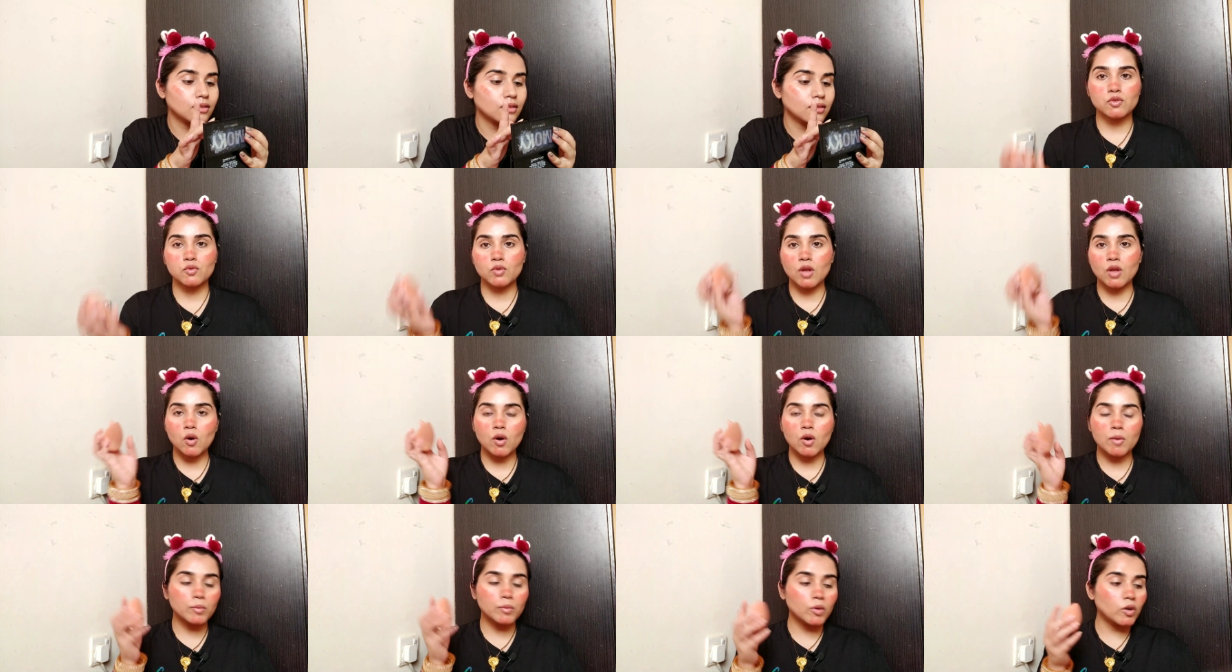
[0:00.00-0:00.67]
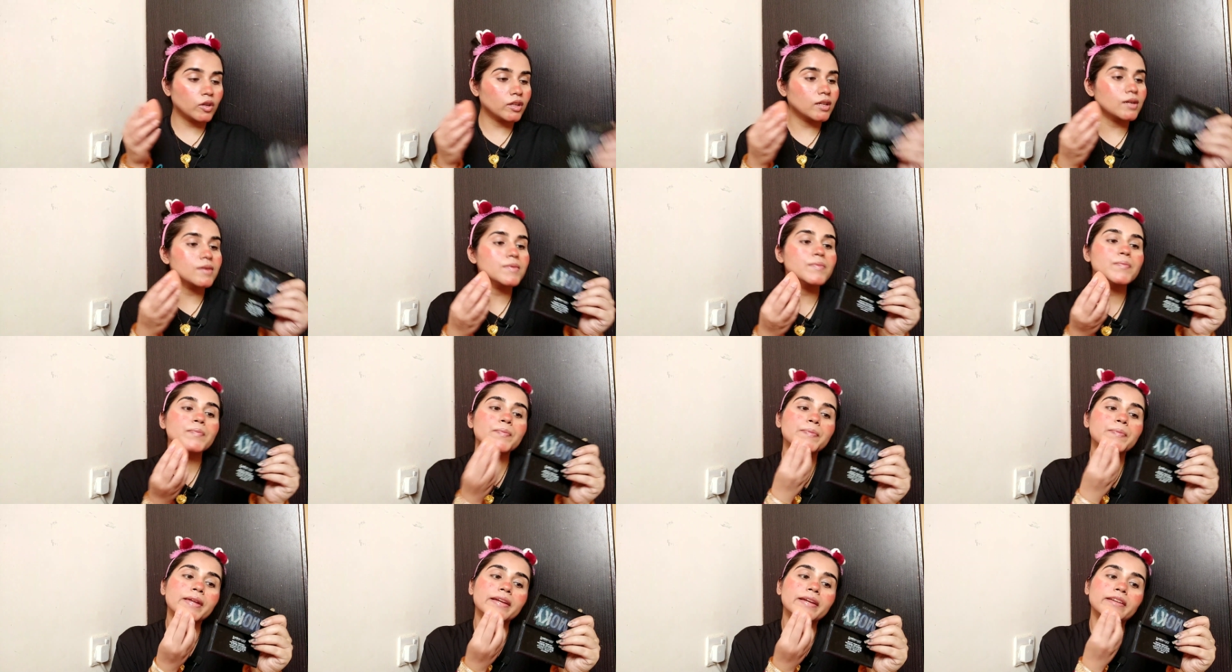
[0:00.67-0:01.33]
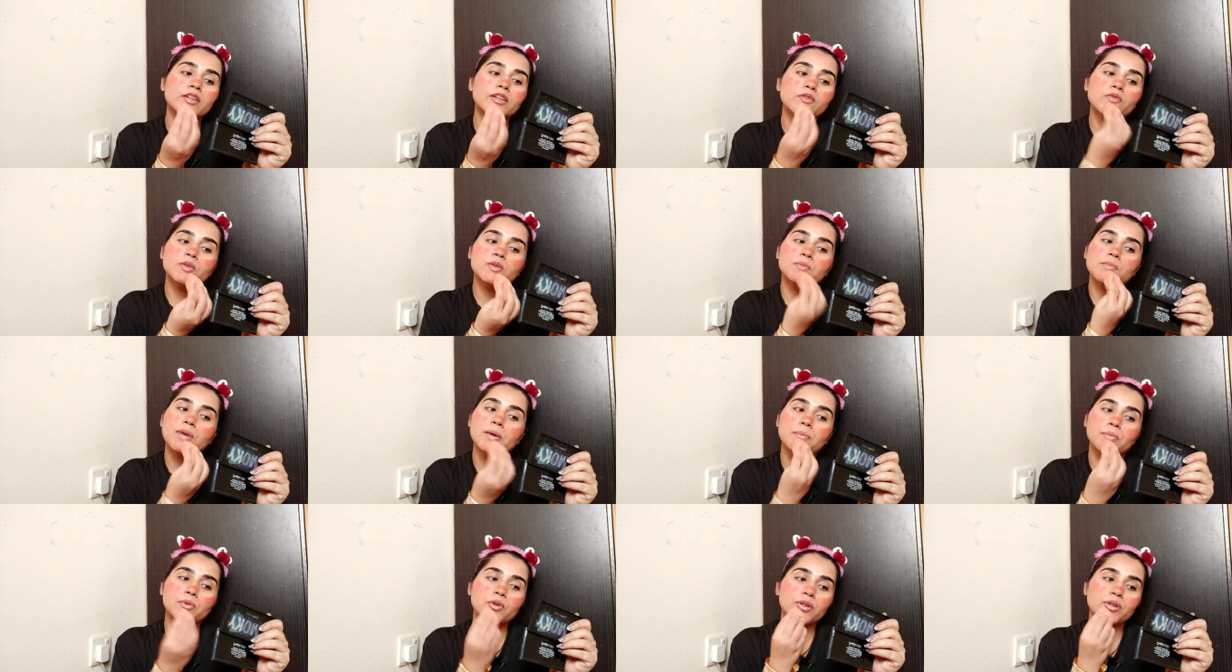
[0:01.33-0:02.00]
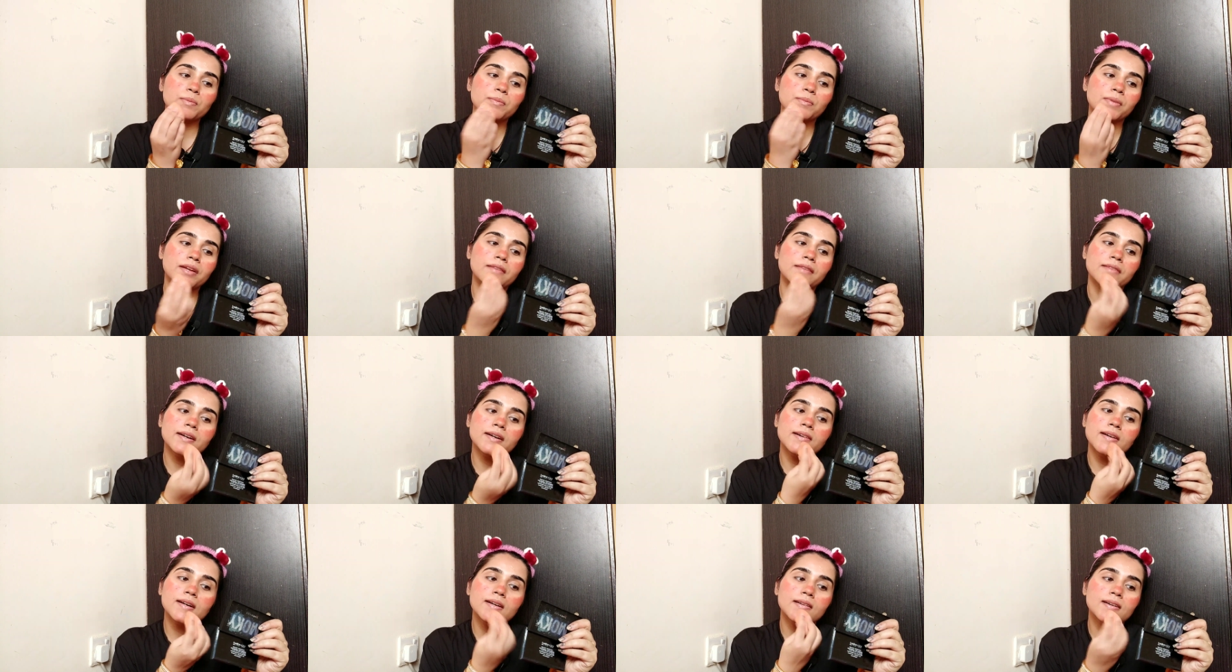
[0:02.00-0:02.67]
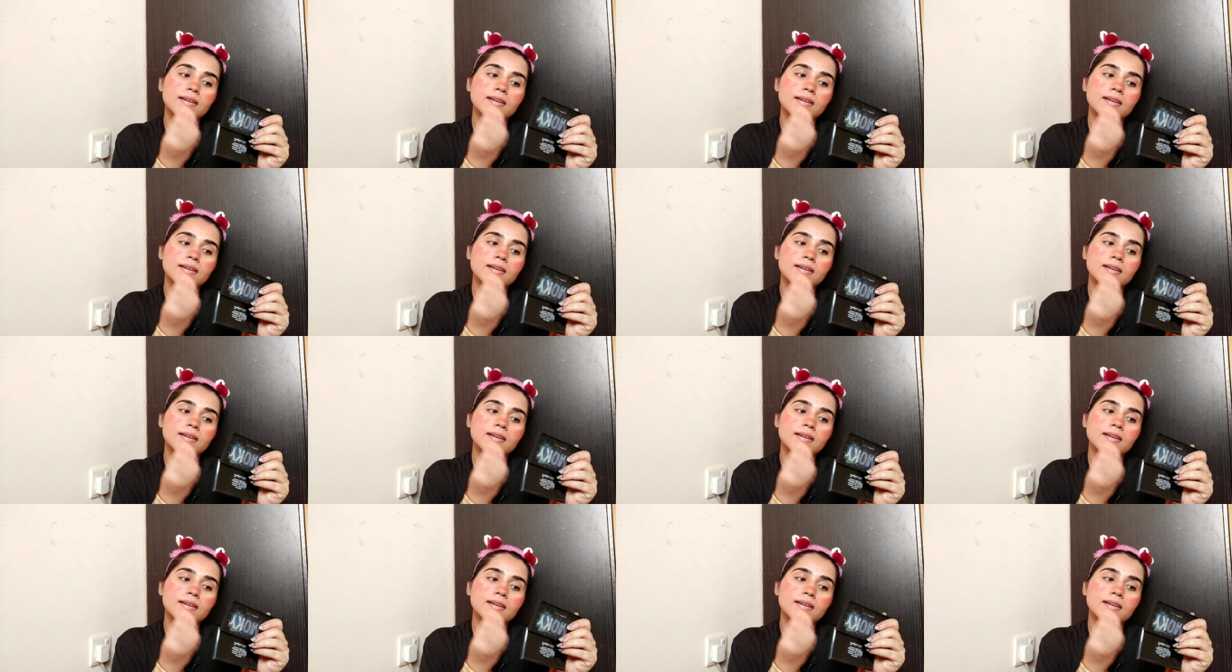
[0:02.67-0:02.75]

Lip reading: So now I'm gonna blend it with my beauty blender.